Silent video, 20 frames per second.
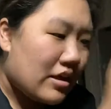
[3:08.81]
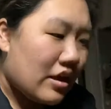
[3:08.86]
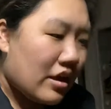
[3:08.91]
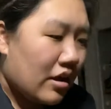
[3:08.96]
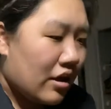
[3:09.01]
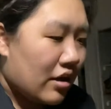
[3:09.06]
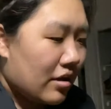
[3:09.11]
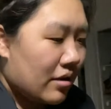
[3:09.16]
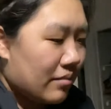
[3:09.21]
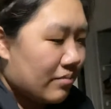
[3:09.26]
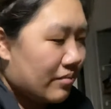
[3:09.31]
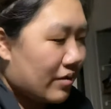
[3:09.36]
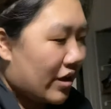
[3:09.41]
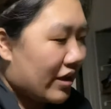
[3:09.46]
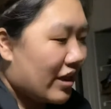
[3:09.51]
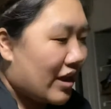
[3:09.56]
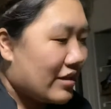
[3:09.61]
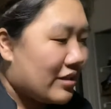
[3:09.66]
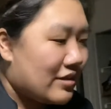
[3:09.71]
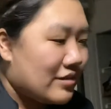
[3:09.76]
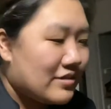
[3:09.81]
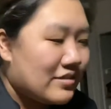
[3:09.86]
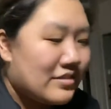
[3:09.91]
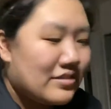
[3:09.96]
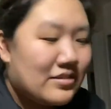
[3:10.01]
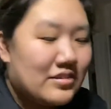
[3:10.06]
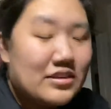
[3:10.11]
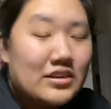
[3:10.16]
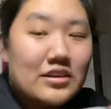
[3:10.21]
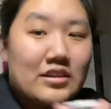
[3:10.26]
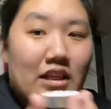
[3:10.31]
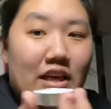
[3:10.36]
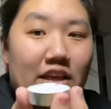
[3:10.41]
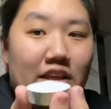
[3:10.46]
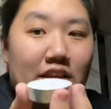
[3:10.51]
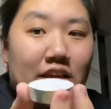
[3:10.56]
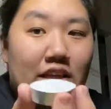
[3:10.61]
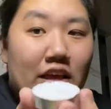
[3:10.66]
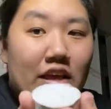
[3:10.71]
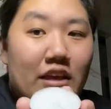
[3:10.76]
I got this tea
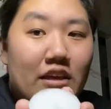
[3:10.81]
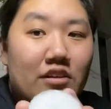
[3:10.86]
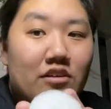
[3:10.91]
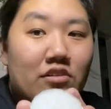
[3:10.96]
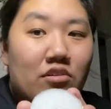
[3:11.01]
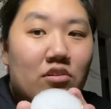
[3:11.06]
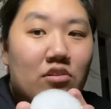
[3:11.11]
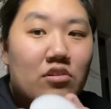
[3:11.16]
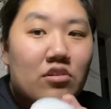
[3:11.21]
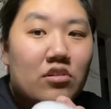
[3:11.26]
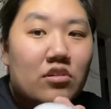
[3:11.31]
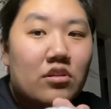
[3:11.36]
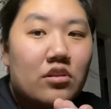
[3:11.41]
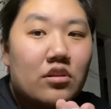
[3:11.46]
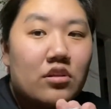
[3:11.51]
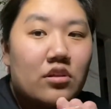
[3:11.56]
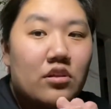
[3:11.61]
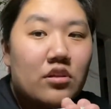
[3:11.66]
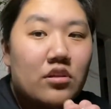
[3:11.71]
light candle,